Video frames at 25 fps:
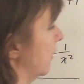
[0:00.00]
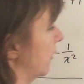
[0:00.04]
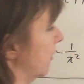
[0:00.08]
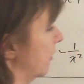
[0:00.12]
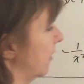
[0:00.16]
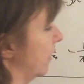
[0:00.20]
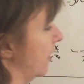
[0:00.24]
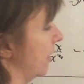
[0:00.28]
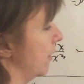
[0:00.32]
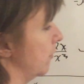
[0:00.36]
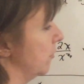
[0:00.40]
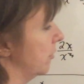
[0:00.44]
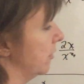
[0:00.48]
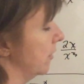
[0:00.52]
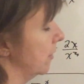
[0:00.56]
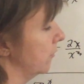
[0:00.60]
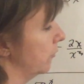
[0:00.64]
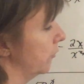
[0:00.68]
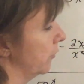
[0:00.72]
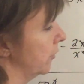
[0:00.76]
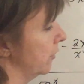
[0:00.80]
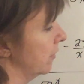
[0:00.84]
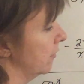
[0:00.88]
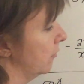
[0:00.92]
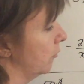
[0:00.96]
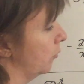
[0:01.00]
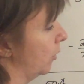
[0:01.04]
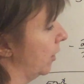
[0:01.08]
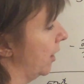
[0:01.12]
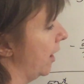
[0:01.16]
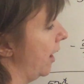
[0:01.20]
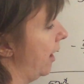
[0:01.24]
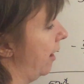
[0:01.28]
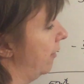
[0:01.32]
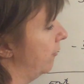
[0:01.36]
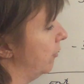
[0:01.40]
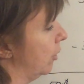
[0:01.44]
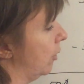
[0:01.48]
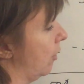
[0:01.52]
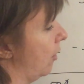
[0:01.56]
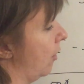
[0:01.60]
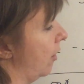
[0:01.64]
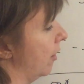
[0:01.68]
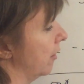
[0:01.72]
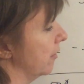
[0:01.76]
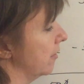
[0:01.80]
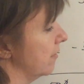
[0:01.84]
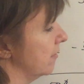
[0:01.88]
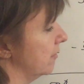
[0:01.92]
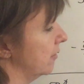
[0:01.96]
Same thing for this one. I have a
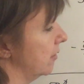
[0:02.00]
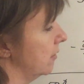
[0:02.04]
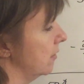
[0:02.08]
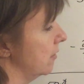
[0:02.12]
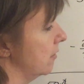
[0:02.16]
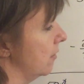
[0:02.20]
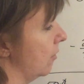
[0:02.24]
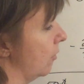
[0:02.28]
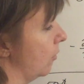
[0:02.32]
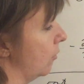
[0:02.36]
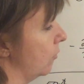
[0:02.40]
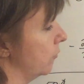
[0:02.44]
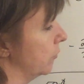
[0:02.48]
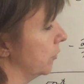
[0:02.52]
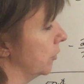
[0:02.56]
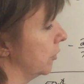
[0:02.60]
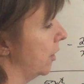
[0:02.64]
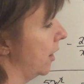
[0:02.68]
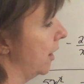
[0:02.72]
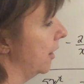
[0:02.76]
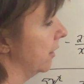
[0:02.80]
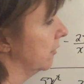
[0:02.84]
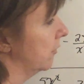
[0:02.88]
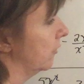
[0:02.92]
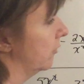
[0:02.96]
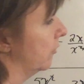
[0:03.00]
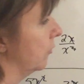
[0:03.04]
constant over x